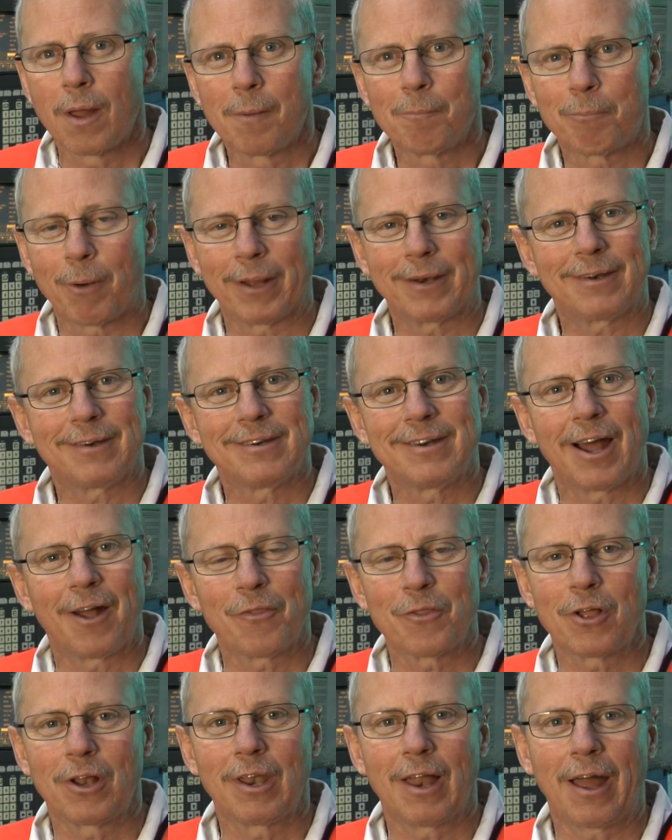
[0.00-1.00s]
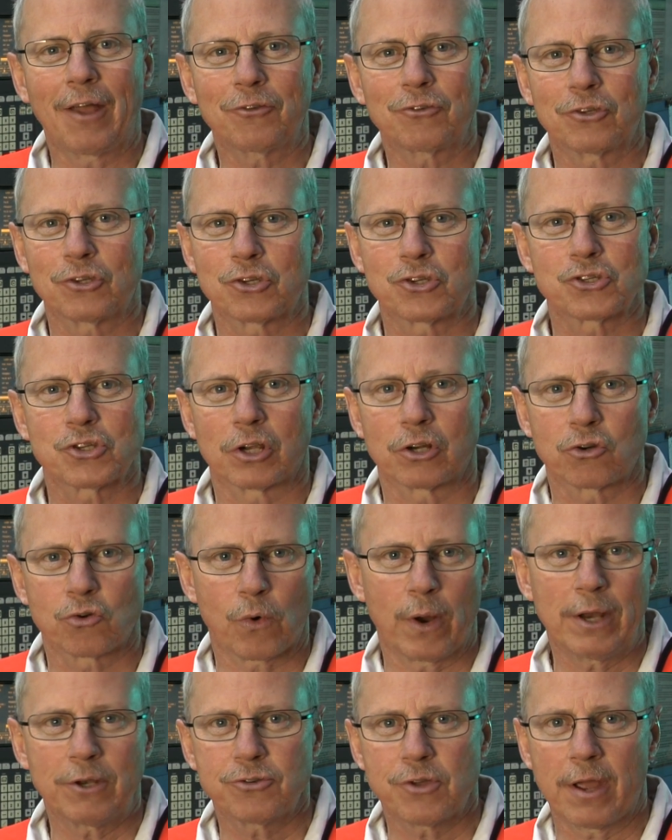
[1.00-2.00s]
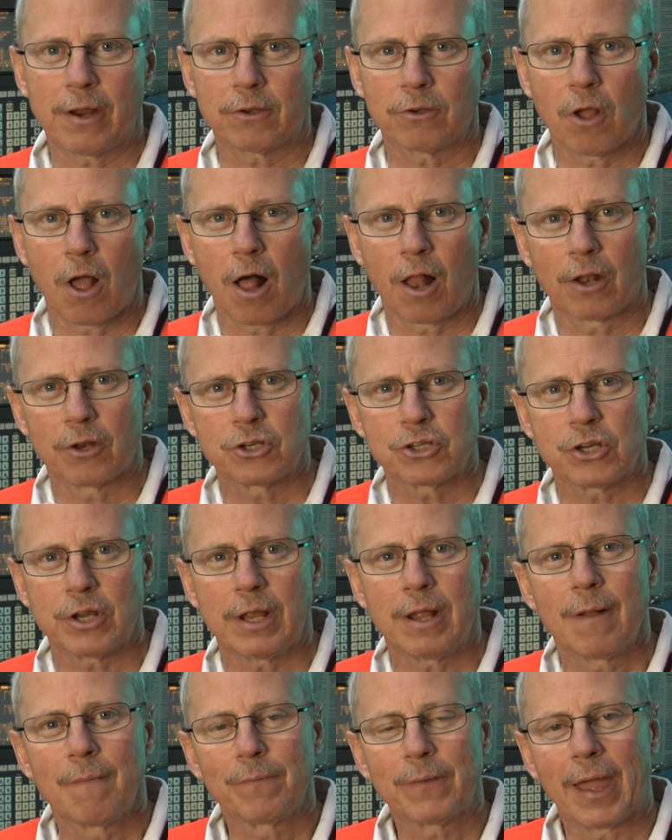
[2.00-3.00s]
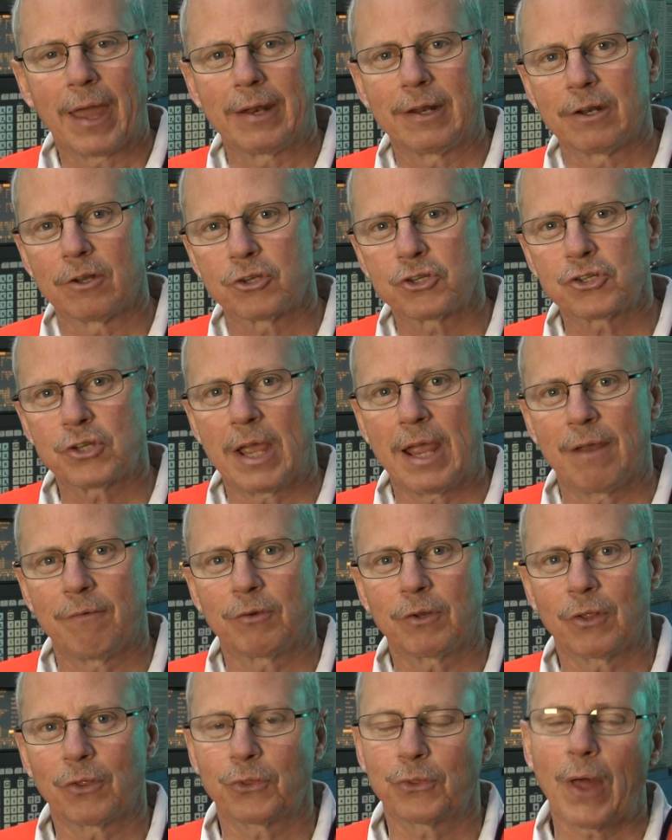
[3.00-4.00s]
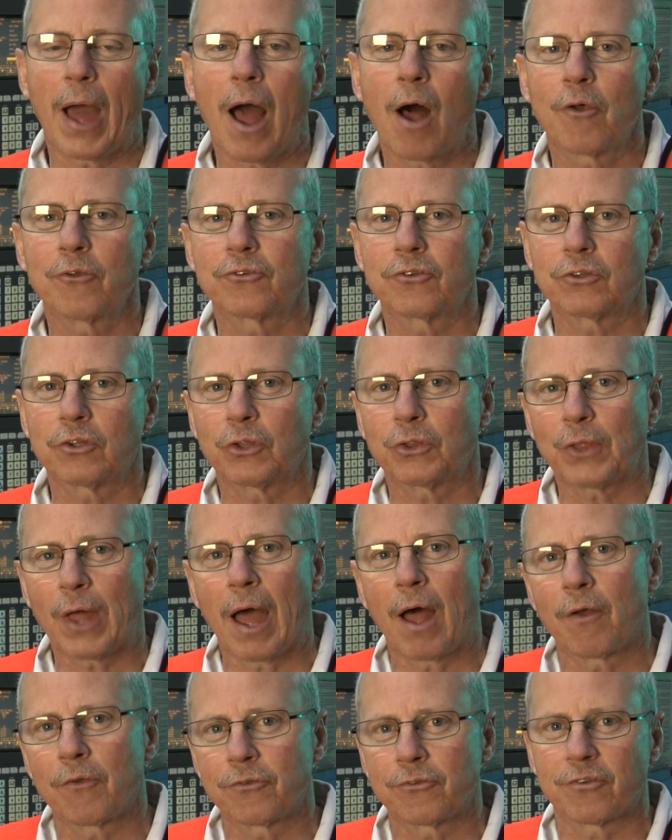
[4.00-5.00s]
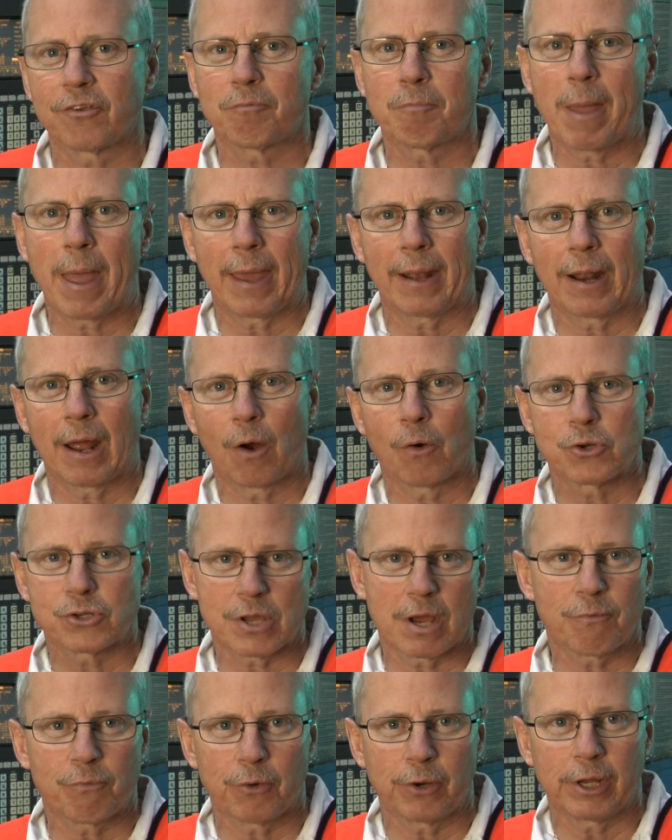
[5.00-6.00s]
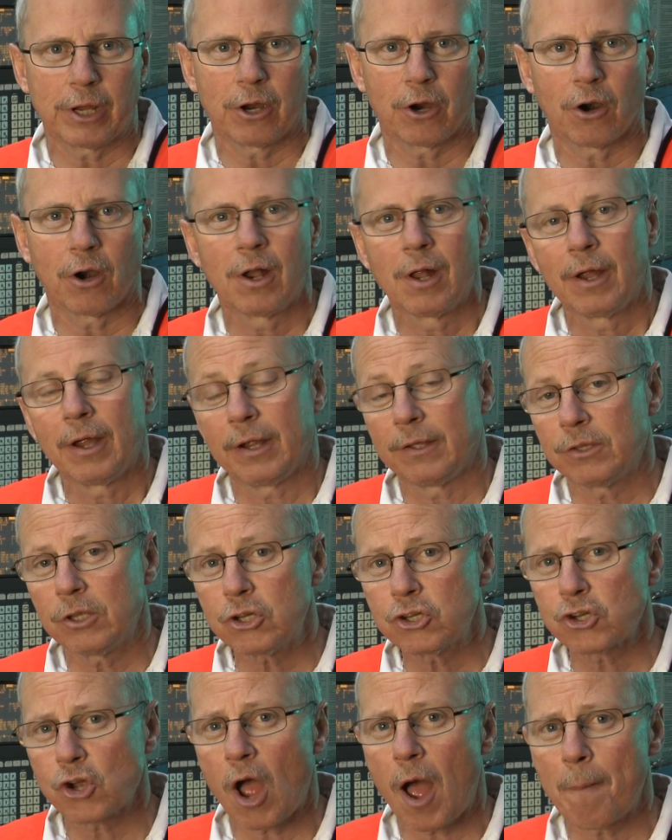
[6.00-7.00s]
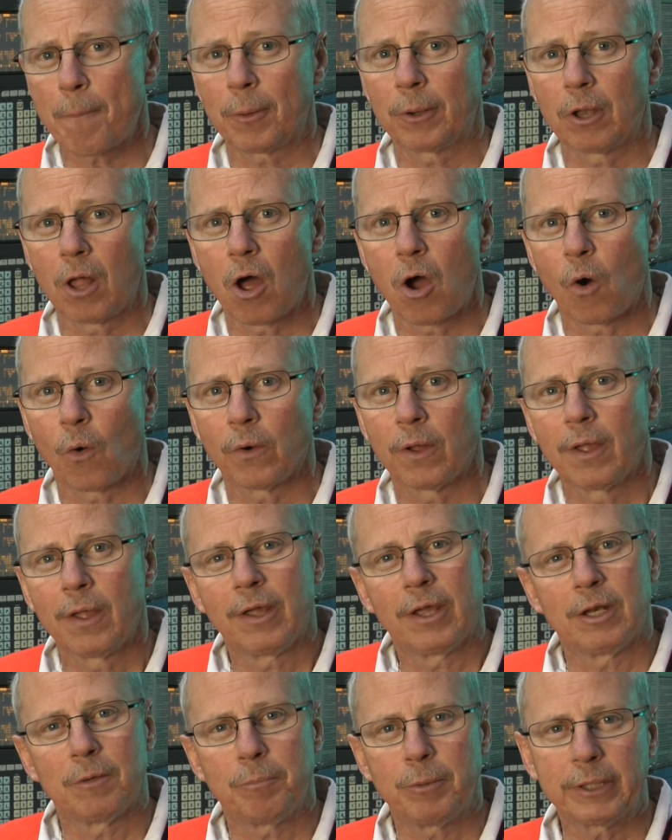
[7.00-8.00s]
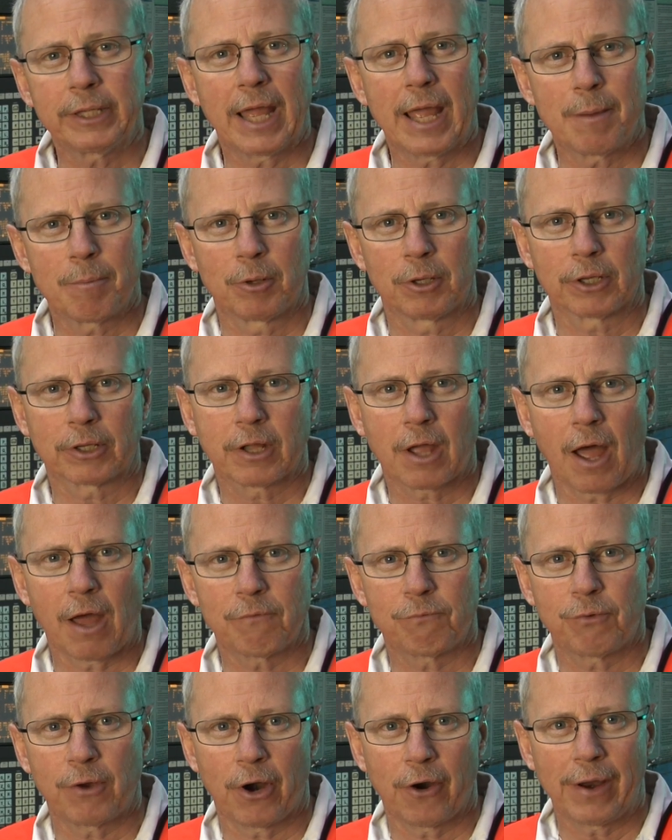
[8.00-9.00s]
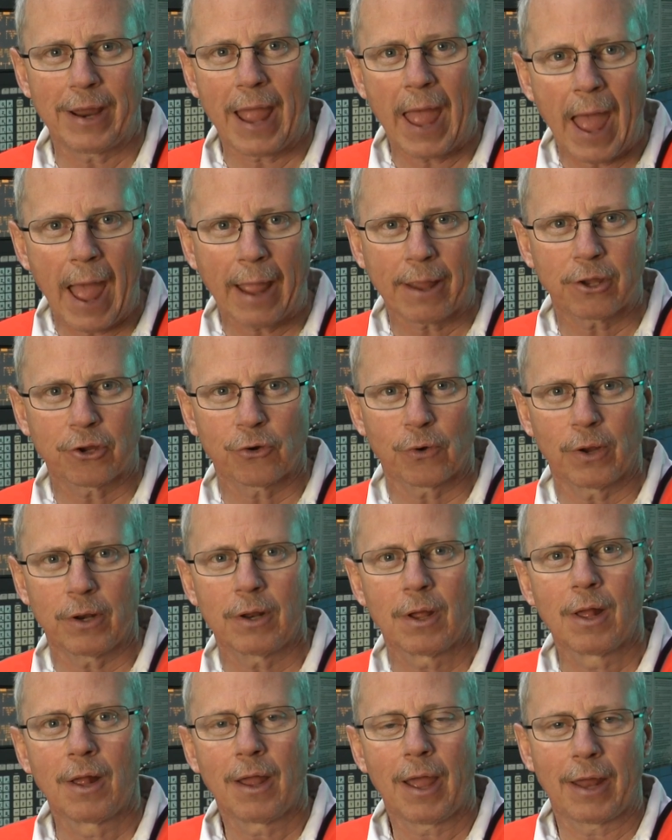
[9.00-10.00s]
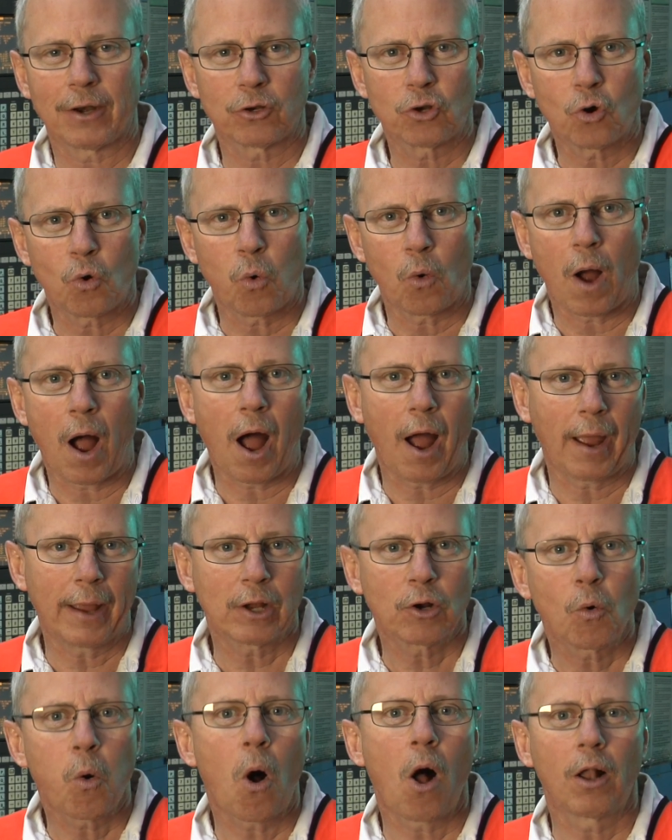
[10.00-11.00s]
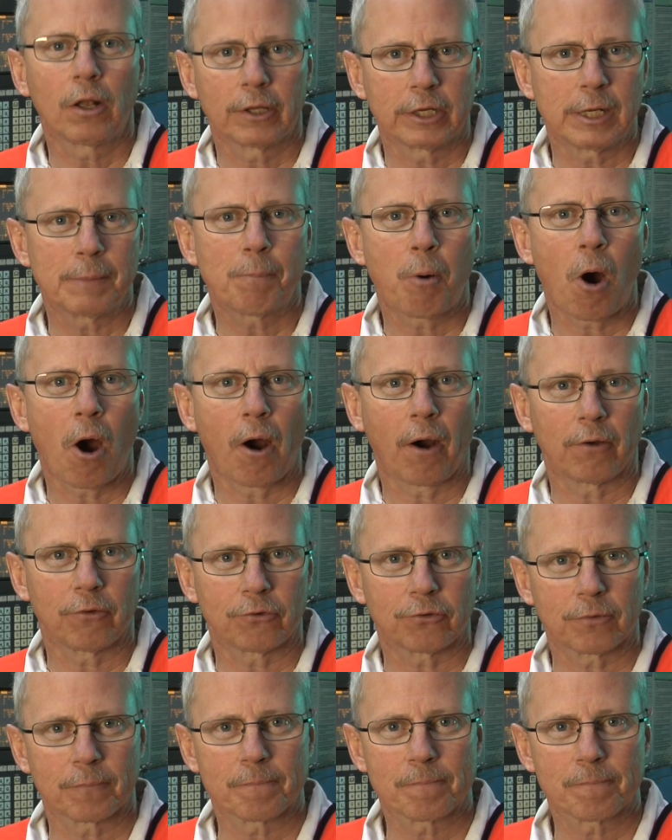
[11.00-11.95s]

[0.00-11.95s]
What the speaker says: But nonetheless, this is a great technology, and it has saved thousands and thousands of man hours every year in this shop alone in being able to cut very accurate and high quality parts.